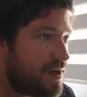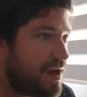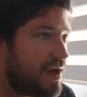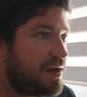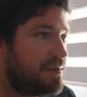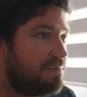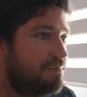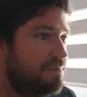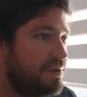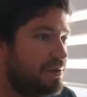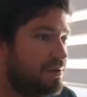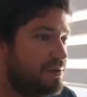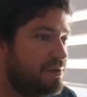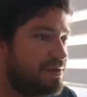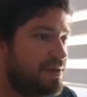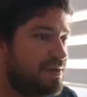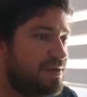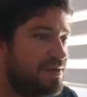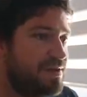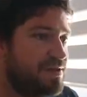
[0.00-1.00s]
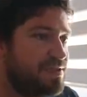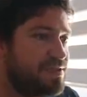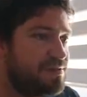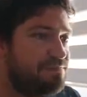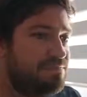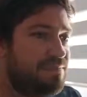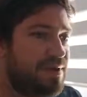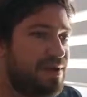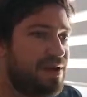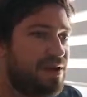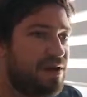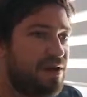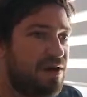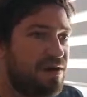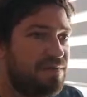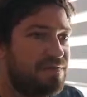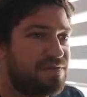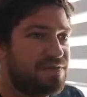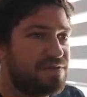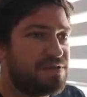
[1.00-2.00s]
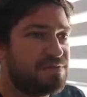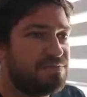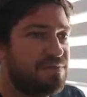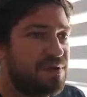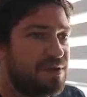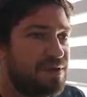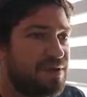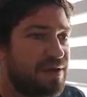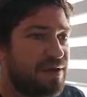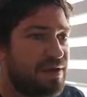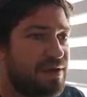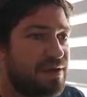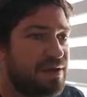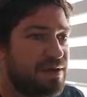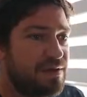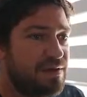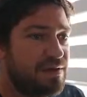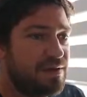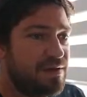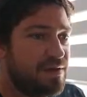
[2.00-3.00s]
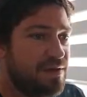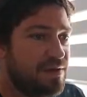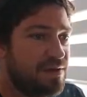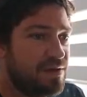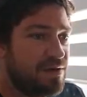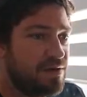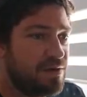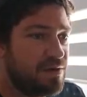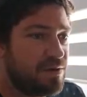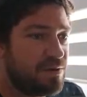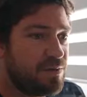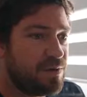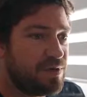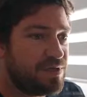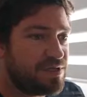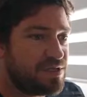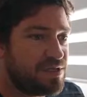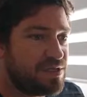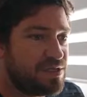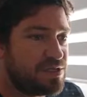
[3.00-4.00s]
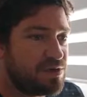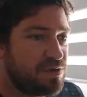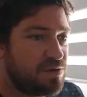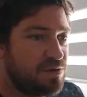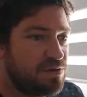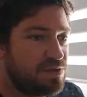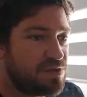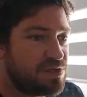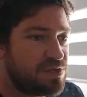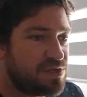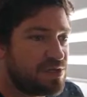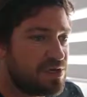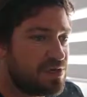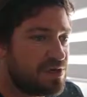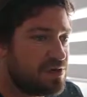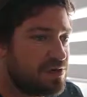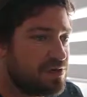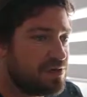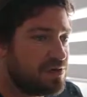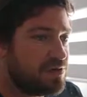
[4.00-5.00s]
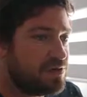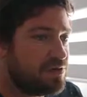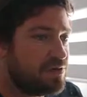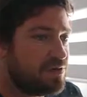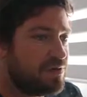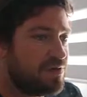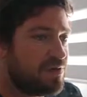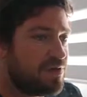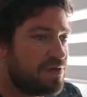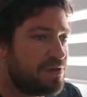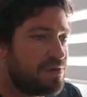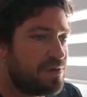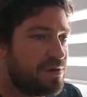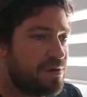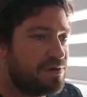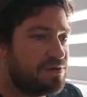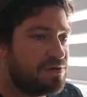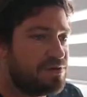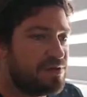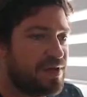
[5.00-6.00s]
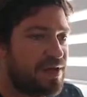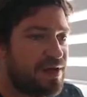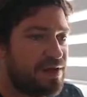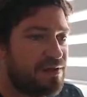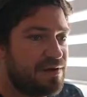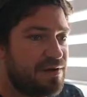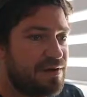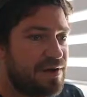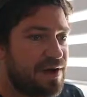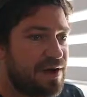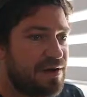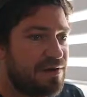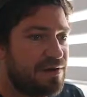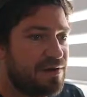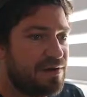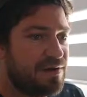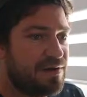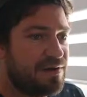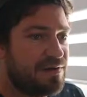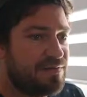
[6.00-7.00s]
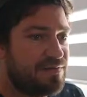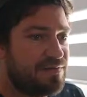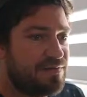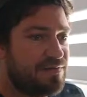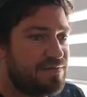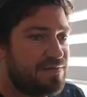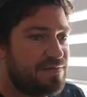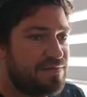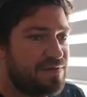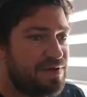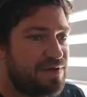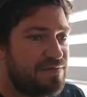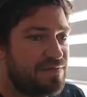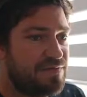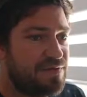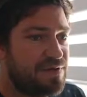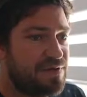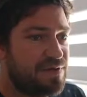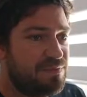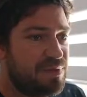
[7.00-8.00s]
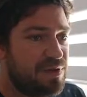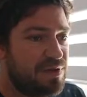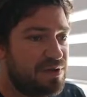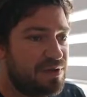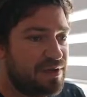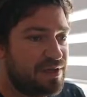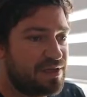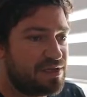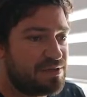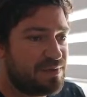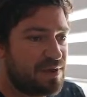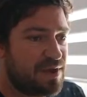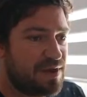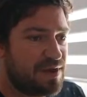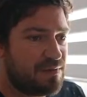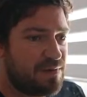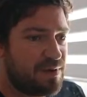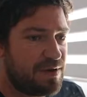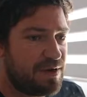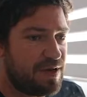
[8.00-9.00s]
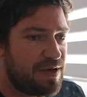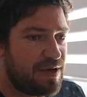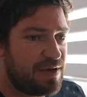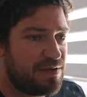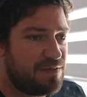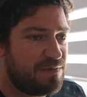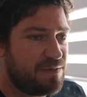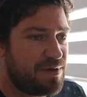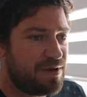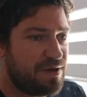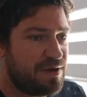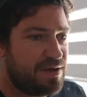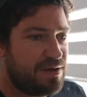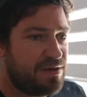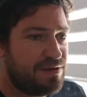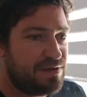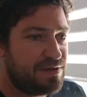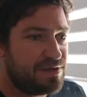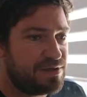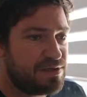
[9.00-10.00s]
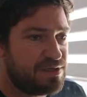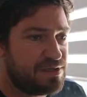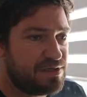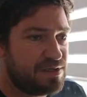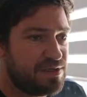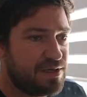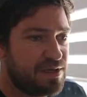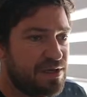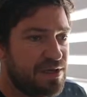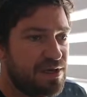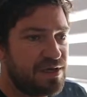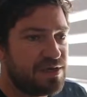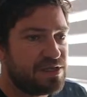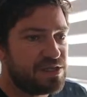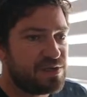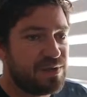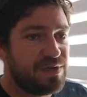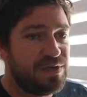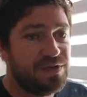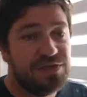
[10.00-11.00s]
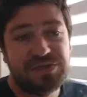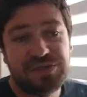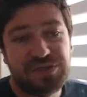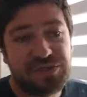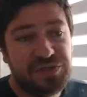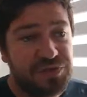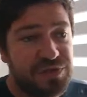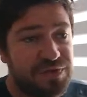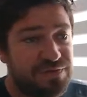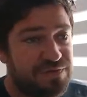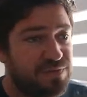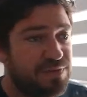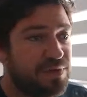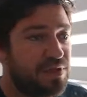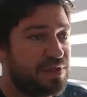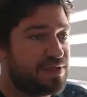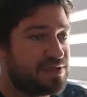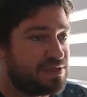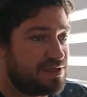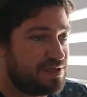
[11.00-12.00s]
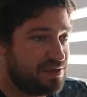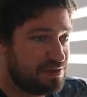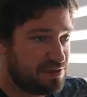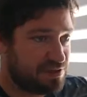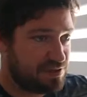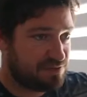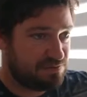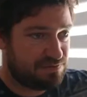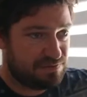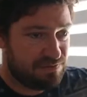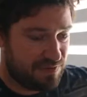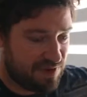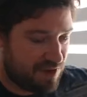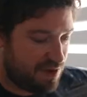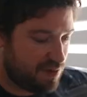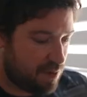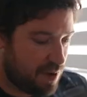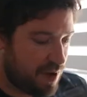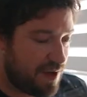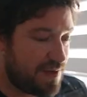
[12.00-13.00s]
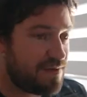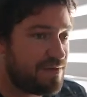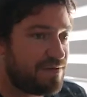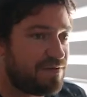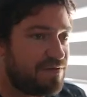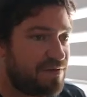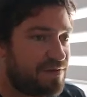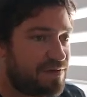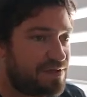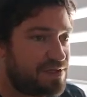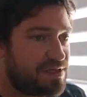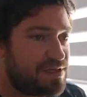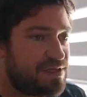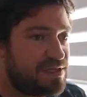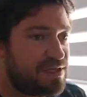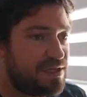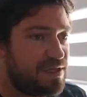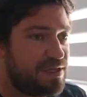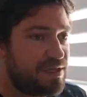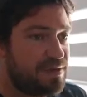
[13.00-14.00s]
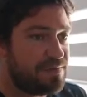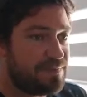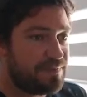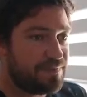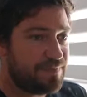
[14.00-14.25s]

I built this big office building, which is also thrown together out of different buildings, but I quite like the way it looks. So I used 2 different buildings. I used the one that you can see,